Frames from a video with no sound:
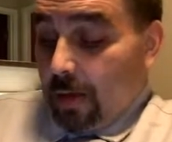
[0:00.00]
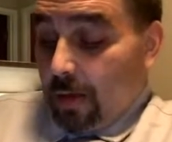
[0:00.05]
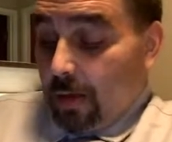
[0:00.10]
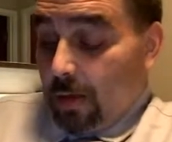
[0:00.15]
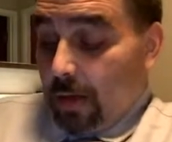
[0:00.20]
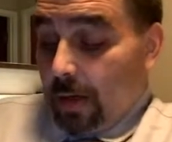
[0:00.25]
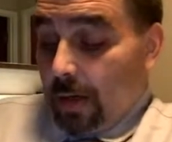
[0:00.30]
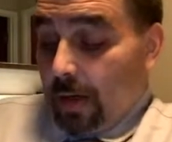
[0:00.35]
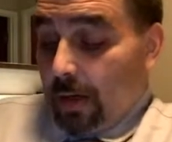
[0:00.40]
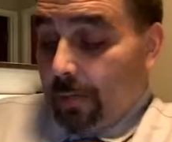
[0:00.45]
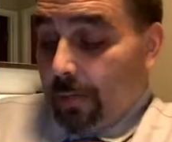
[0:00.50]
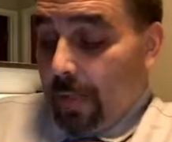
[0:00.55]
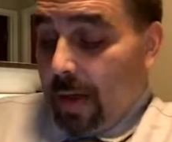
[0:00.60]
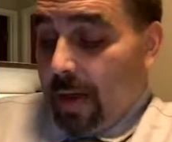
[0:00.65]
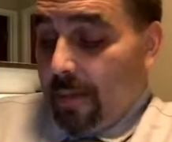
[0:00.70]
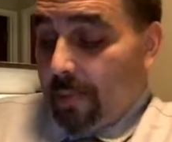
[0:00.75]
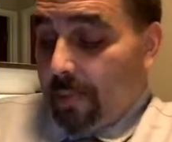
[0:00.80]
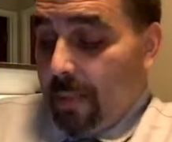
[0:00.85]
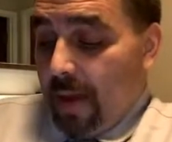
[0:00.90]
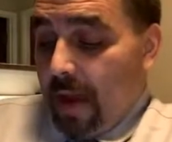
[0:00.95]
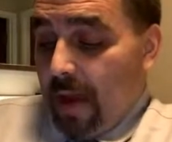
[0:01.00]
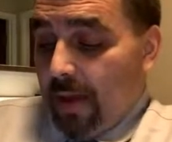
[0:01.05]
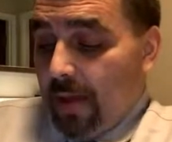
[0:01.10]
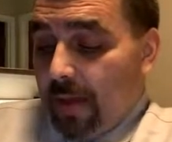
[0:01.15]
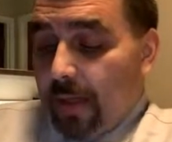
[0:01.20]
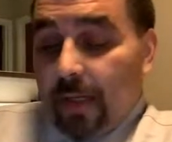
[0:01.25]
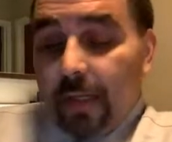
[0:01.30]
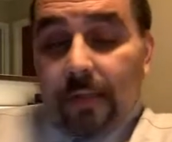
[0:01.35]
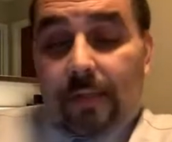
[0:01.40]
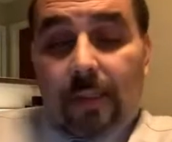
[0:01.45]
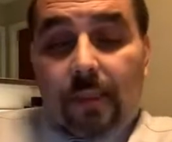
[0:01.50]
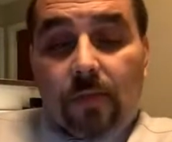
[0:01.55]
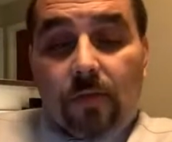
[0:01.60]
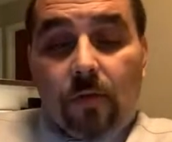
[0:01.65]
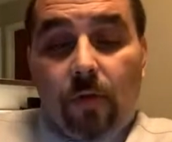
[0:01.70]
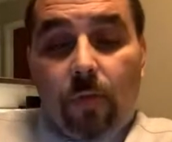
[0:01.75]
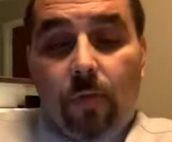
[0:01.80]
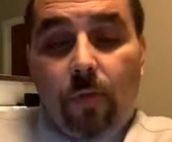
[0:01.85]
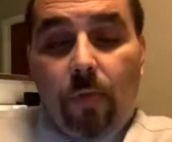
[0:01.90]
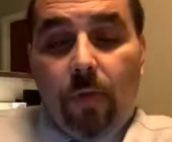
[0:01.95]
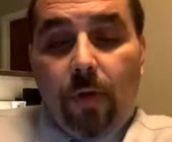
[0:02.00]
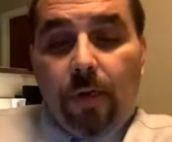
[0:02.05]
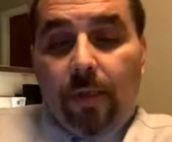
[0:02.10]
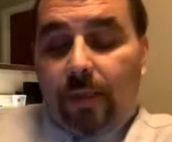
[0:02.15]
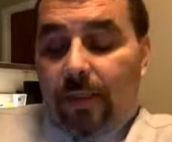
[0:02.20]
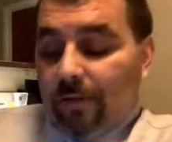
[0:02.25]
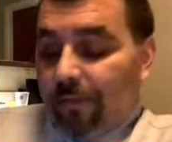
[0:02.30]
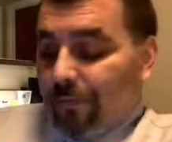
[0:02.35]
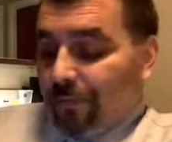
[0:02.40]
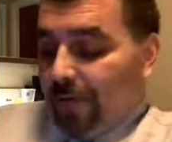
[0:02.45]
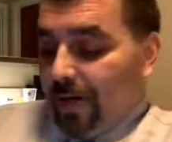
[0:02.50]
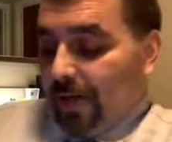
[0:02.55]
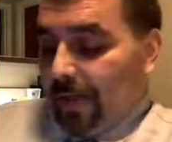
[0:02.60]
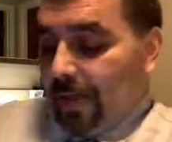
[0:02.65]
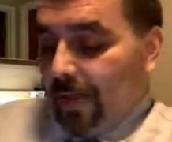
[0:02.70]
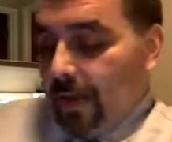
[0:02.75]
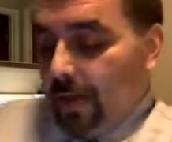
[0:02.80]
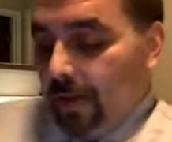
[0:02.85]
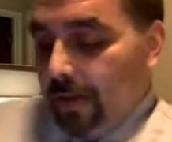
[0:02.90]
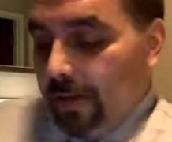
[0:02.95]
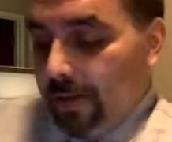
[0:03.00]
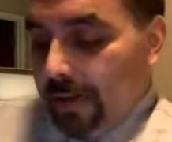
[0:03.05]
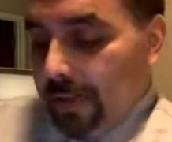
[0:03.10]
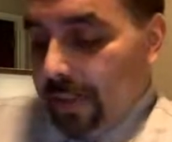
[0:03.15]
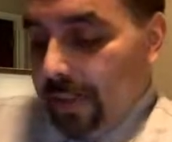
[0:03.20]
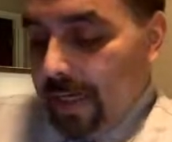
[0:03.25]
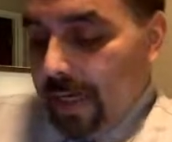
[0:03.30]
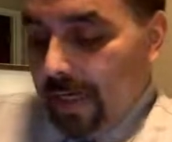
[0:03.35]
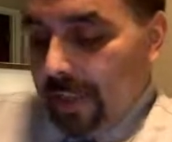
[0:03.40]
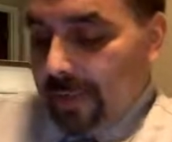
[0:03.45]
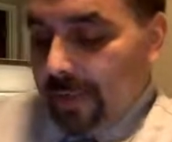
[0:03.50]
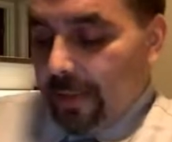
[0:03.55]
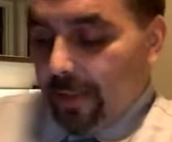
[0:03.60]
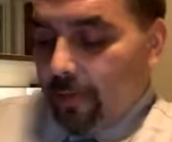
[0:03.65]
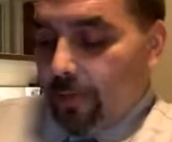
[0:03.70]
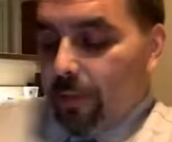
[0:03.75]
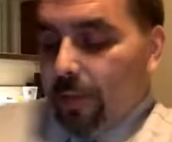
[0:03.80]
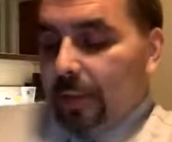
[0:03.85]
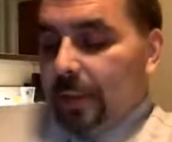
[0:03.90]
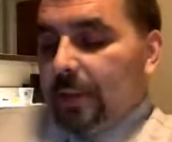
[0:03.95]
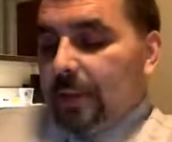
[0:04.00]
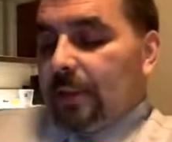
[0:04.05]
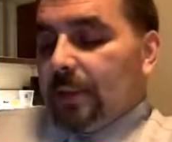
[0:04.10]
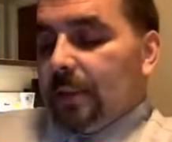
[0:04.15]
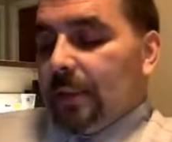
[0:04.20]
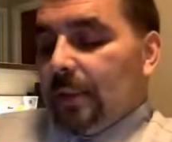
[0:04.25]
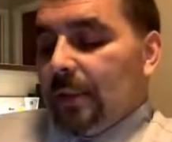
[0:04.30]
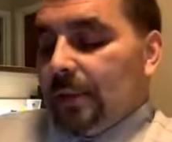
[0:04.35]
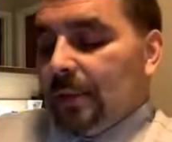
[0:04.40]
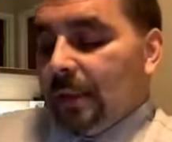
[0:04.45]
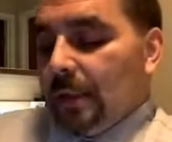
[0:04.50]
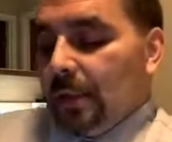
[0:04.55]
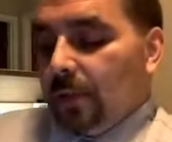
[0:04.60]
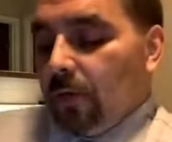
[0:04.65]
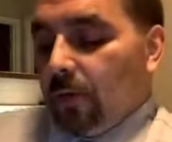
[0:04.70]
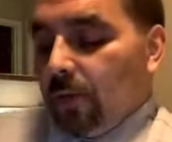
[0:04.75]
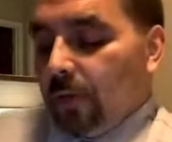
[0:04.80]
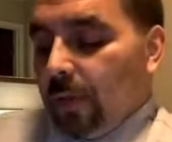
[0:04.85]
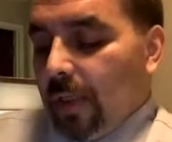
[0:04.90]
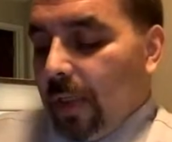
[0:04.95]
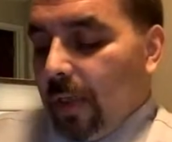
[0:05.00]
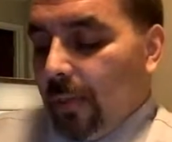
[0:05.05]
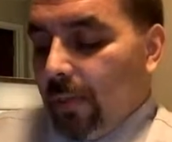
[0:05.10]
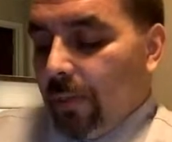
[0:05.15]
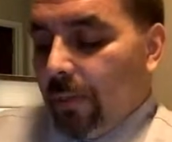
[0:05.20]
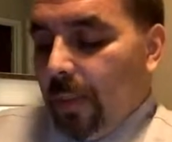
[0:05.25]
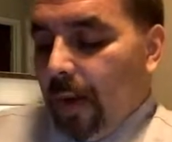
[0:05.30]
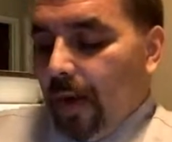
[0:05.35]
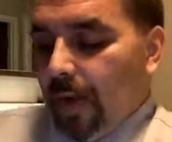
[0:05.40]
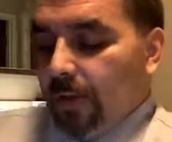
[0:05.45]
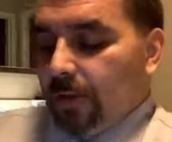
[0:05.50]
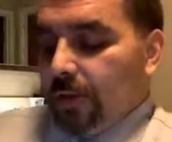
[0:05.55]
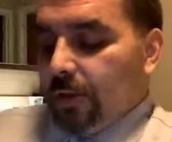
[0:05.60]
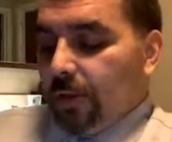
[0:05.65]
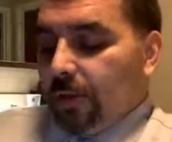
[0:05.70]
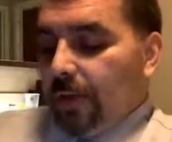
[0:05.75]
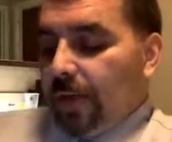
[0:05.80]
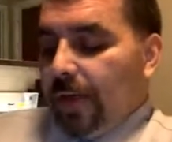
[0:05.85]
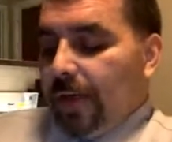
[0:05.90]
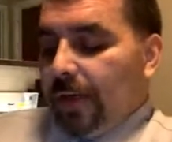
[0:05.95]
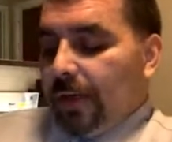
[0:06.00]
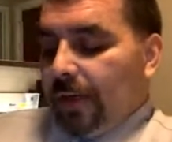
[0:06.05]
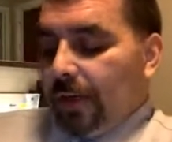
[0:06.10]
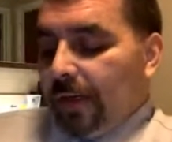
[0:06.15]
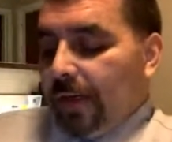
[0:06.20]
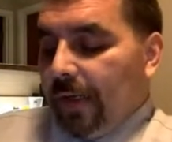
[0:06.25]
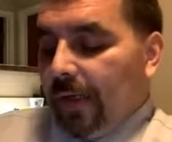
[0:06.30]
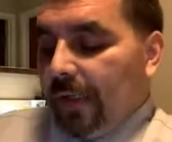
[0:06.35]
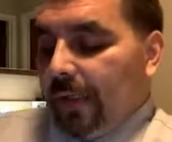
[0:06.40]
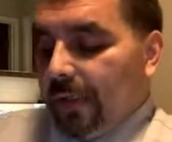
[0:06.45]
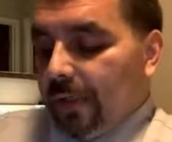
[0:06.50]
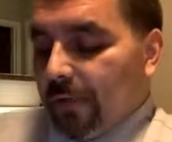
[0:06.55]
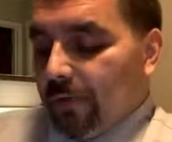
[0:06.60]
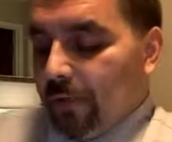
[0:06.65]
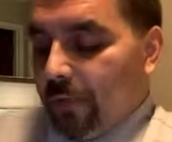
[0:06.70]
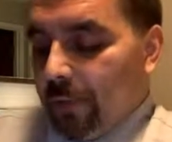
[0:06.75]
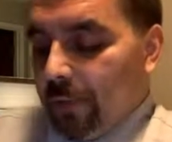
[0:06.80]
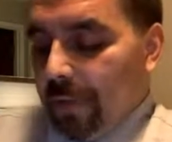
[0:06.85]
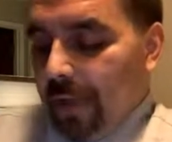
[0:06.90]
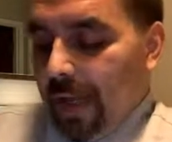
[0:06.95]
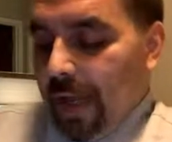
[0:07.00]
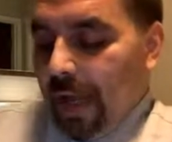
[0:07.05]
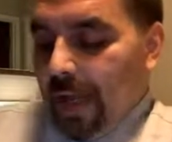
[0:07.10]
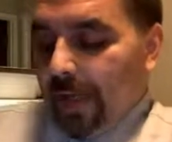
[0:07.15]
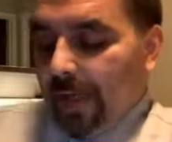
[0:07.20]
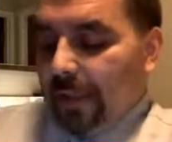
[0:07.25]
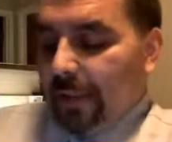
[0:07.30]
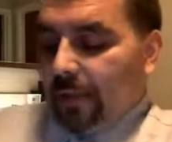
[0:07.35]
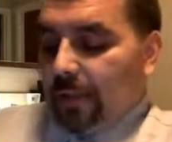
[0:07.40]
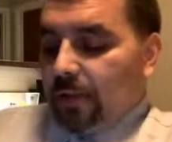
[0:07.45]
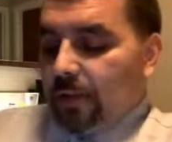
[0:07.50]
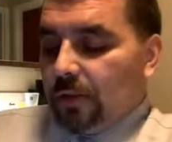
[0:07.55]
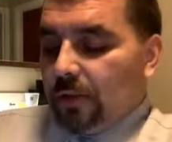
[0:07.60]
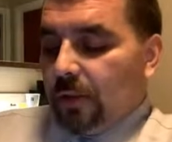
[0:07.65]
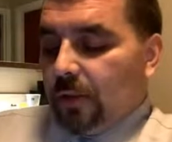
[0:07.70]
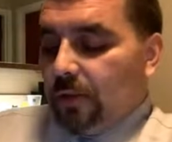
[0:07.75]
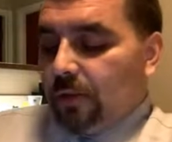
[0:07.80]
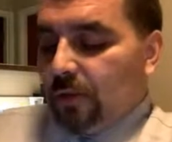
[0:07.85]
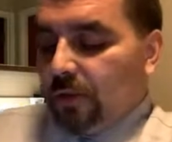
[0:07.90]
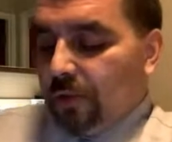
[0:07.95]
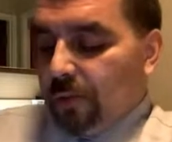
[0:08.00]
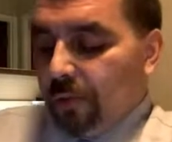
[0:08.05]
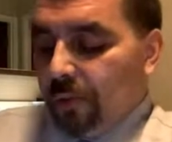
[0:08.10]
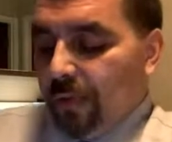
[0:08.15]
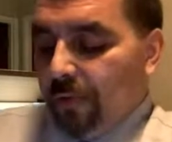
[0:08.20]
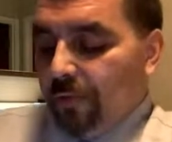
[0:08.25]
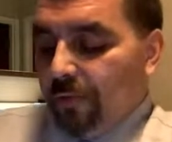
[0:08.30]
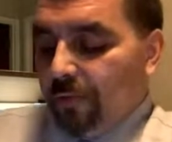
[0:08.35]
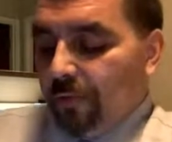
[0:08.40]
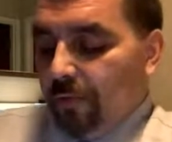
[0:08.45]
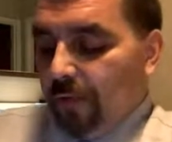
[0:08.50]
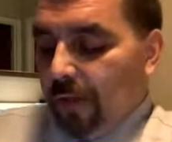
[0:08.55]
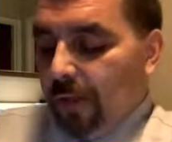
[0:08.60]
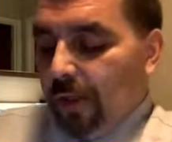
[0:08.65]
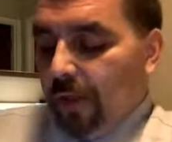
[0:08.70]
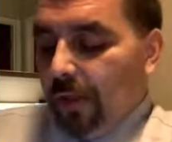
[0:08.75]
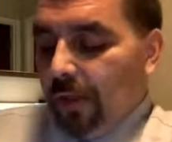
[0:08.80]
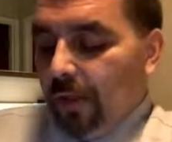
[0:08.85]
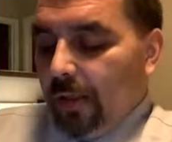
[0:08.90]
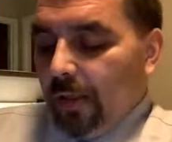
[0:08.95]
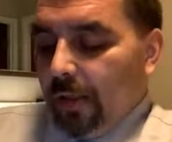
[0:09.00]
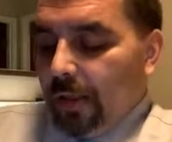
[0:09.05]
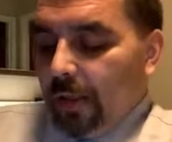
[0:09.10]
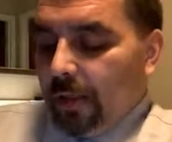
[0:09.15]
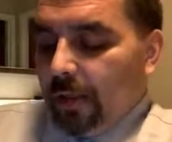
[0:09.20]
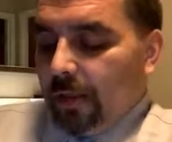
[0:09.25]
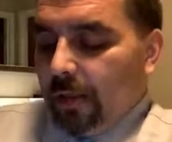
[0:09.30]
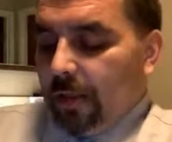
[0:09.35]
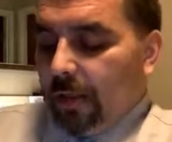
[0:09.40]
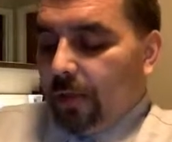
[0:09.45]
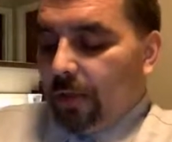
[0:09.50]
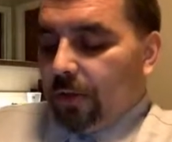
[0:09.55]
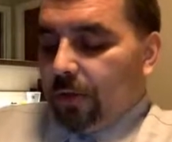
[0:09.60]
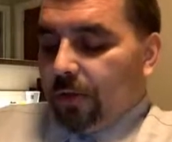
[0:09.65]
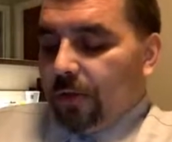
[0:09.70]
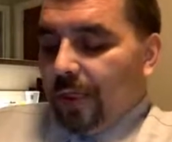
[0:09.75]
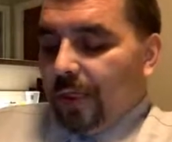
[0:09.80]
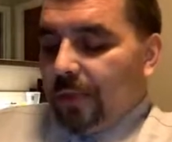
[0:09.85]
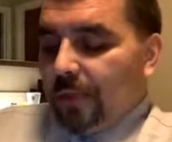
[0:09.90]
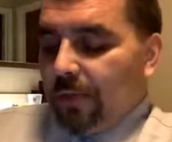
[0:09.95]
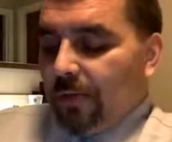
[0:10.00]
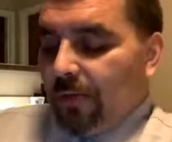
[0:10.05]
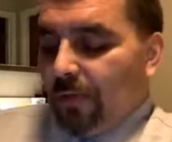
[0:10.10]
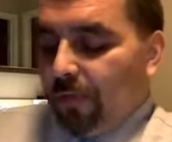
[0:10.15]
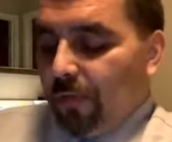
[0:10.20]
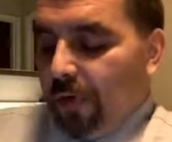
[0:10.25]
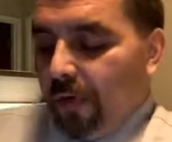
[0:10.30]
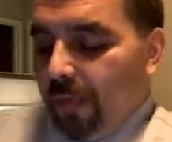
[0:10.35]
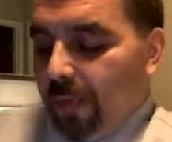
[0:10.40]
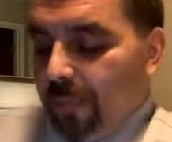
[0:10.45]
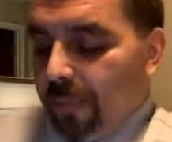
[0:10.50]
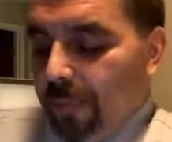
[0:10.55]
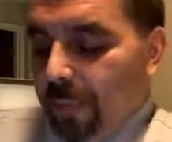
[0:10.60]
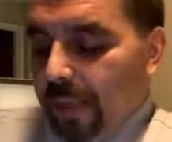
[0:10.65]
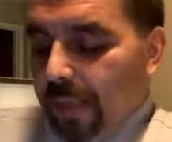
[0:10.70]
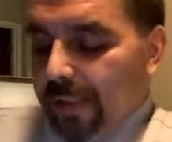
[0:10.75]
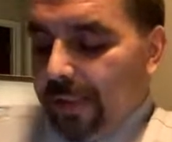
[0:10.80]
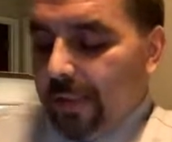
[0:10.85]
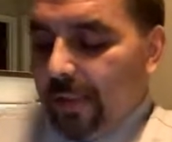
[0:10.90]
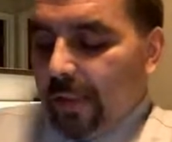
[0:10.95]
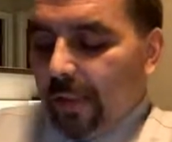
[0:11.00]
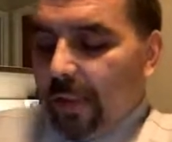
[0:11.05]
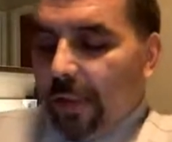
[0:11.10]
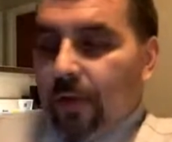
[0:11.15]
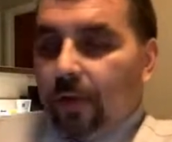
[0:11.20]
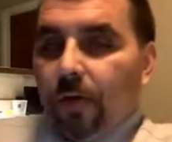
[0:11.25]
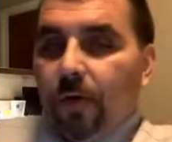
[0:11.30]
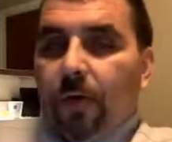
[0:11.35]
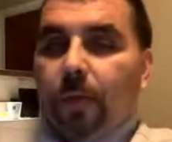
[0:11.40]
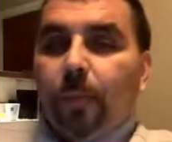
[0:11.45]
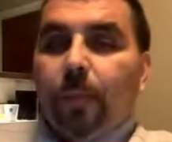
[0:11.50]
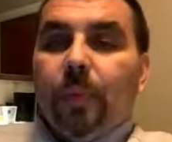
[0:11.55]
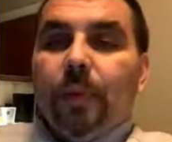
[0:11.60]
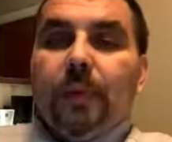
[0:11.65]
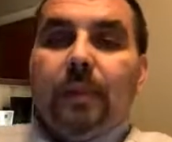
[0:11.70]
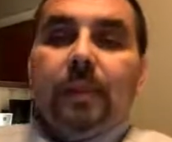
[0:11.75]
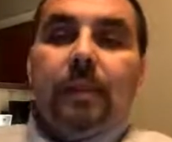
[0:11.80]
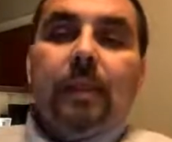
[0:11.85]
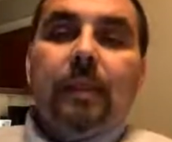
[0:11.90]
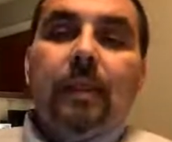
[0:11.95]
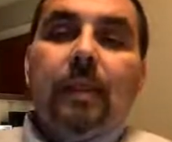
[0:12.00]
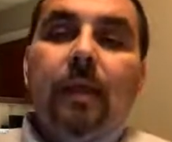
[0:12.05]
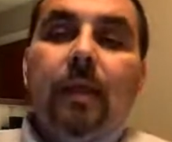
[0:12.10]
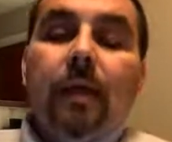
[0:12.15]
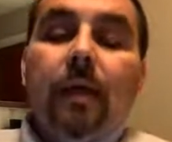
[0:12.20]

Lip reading: Órale, Matt, gracias, homeboy. He did $5 and he asked a question. He said, you think boxer Enriquez from Cali deserves to be free? Another chance of freedom? Basically, your opinion.